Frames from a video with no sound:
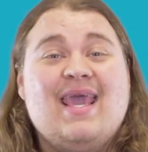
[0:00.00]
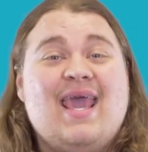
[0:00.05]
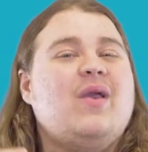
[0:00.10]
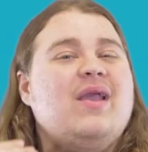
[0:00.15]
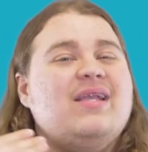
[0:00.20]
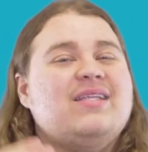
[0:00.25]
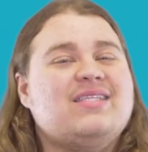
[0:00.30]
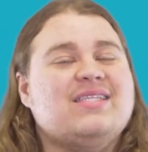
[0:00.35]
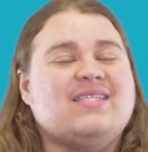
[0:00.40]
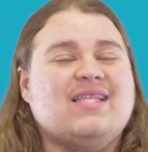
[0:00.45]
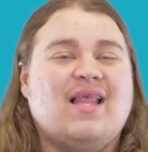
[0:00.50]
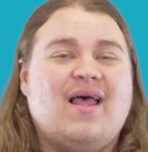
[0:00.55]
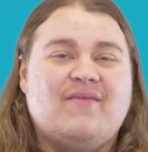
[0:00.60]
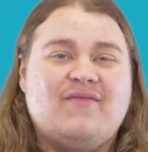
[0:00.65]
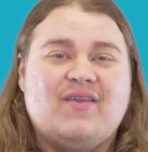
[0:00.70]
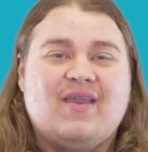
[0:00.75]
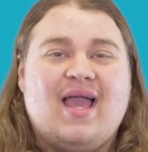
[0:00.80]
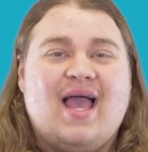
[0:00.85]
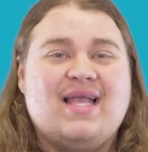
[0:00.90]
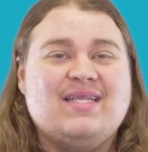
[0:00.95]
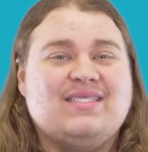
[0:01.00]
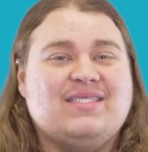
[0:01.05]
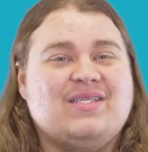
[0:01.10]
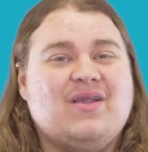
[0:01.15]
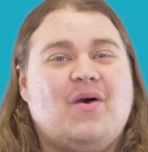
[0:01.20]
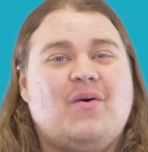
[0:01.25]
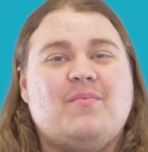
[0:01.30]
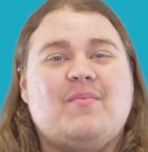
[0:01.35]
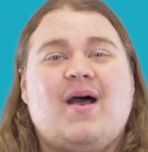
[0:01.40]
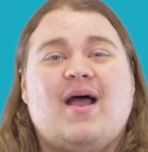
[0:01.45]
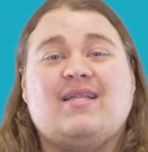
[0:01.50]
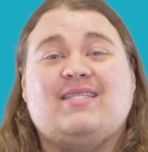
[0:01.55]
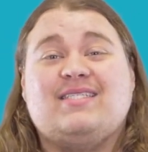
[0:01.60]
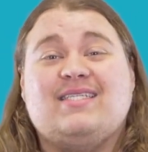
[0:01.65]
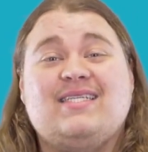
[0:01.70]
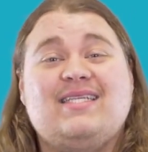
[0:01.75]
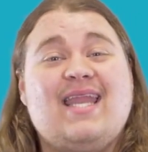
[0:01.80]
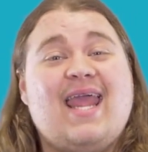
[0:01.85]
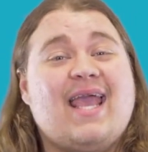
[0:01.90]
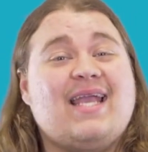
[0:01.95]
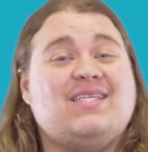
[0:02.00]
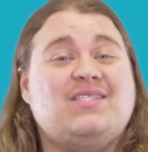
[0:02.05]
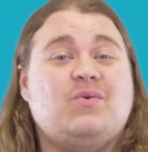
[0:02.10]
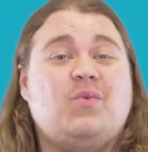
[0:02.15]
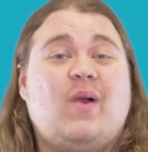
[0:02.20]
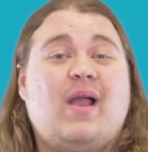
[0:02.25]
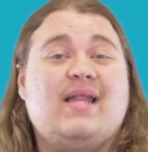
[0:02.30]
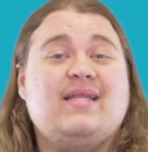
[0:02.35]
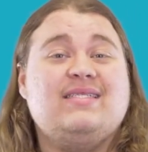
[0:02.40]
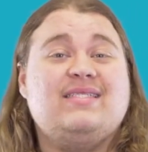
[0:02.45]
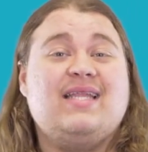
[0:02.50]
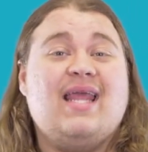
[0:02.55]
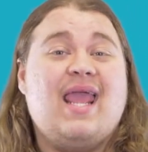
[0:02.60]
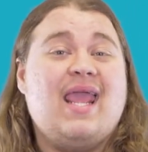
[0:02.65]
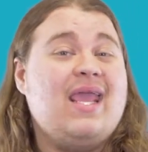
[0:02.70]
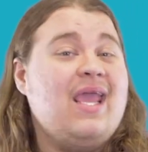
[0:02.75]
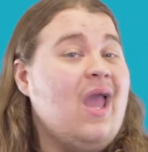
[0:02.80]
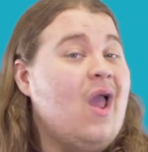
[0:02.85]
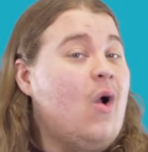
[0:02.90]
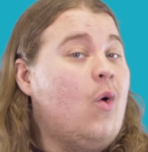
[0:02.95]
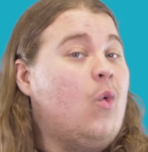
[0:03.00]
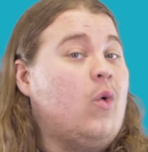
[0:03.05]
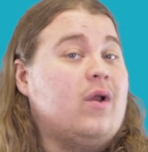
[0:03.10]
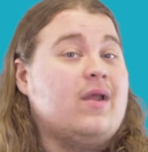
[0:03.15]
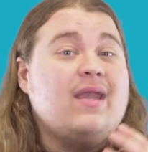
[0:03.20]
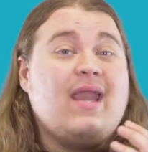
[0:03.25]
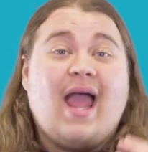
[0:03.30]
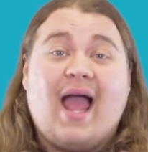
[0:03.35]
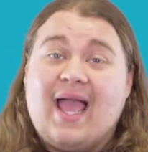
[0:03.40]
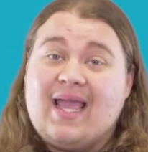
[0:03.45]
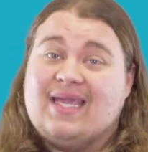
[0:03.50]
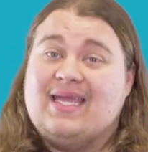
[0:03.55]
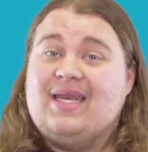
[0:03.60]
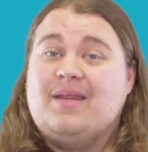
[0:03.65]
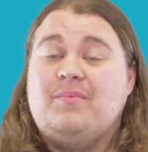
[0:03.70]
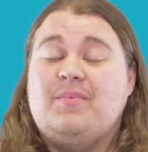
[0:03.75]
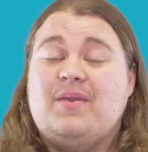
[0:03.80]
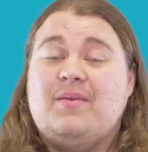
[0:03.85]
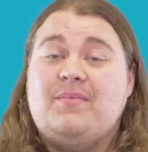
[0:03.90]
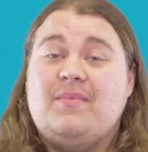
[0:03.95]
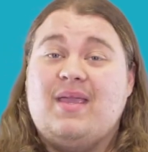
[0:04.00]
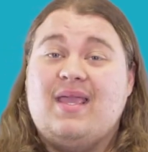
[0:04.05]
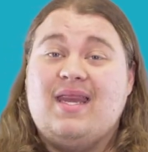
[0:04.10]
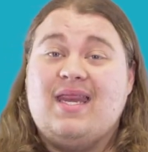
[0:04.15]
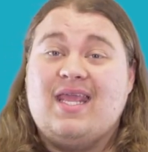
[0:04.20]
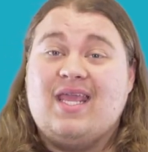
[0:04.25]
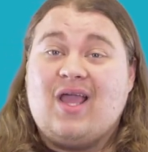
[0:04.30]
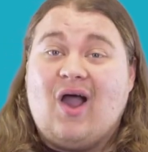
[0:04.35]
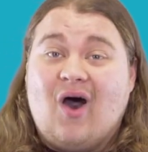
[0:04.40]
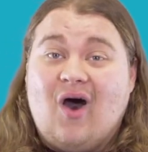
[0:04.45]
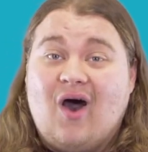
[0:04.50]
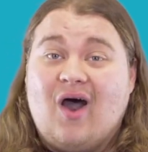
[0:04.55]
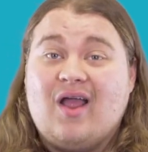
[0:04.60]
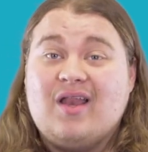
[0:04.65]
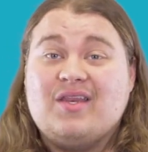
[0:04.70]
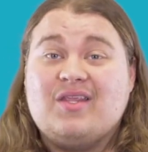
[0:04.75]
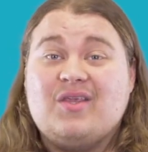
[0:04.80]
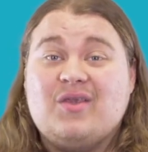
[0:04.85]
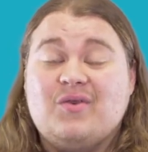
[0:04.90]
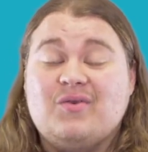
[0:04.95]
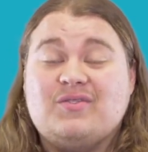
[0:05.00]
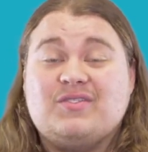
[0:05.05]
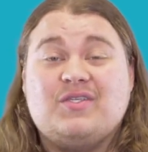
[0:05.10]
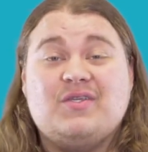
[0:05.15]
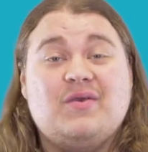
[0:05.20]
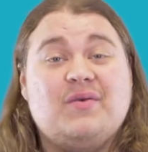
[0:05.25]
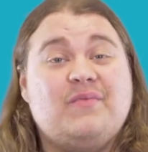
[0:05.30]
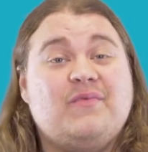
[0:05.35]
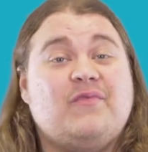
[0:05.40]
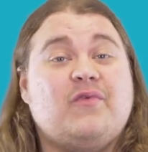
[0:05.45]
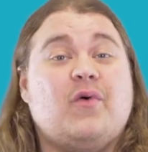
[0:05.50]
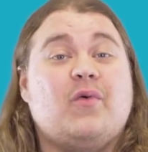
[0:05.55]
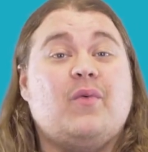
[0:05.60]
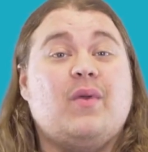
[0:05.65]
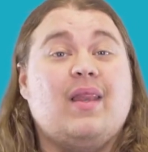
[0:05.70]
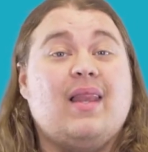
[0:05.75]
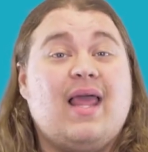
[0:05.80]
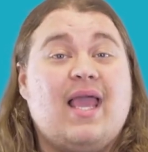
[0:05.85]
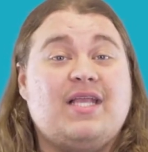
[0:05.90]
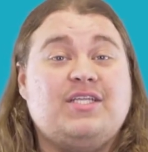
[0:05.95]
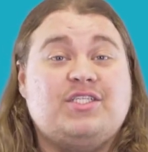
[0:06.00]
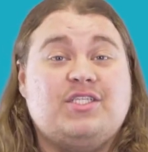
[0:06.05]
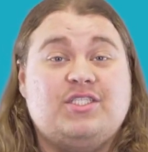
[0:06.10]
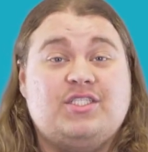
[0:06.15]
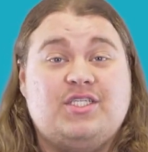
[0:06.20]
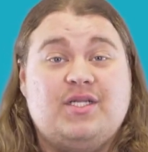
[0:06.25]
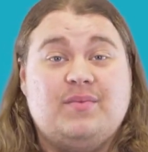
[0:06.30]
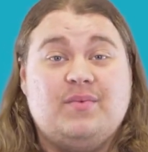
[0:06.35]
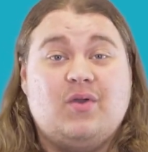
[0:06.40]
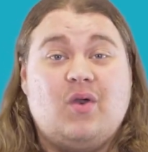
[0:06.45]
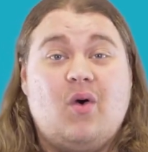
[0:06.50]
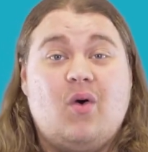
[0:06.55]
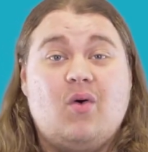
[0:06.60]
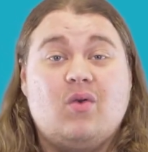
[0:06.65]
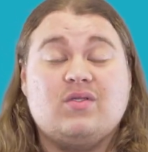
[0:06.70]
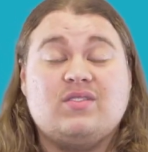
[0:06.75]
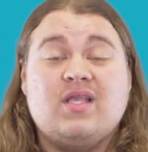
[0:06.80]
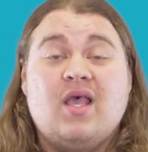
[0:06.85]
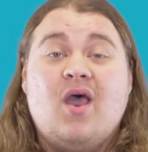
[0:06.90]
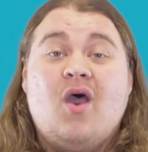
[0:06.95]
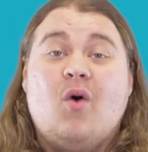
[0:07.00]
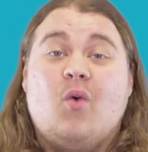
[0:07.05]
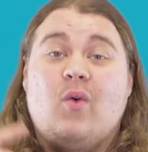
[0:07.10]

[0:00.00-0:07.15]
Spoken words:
We just love you guys so much. Next Wednesday, we're not gonna be meeting on YouTube for relationship goals.